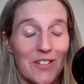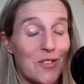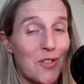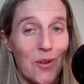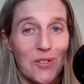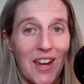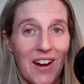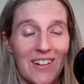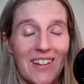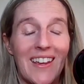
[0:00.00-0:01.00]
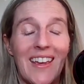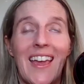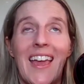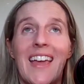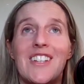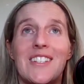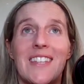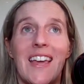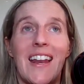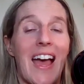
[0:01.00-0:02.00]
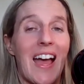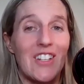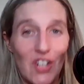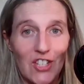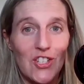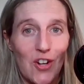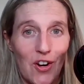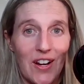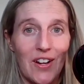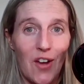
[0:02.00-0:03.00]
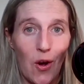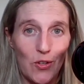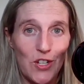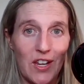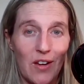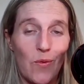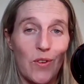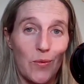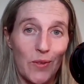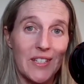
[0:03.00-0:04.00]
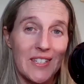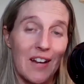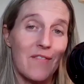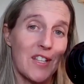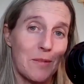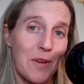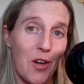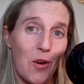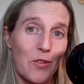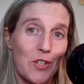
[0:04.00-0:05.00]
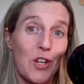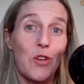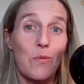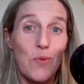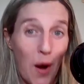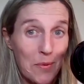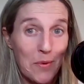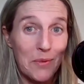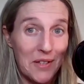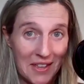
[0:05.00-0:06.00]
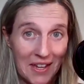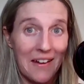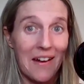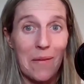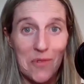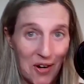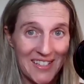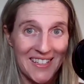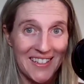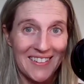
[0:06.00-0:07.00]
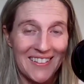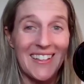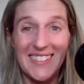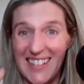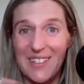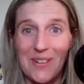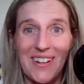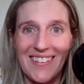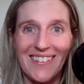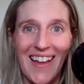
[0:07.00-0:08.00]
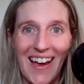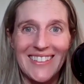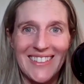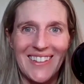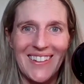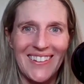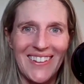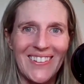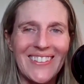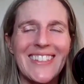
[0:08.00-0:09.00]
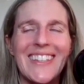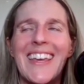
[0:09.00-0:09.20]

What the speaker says: She's so scared. She said, "I just started coaching with a real estate investment coach. You probably think I'm crazy." Because that's one of the lines that you can use.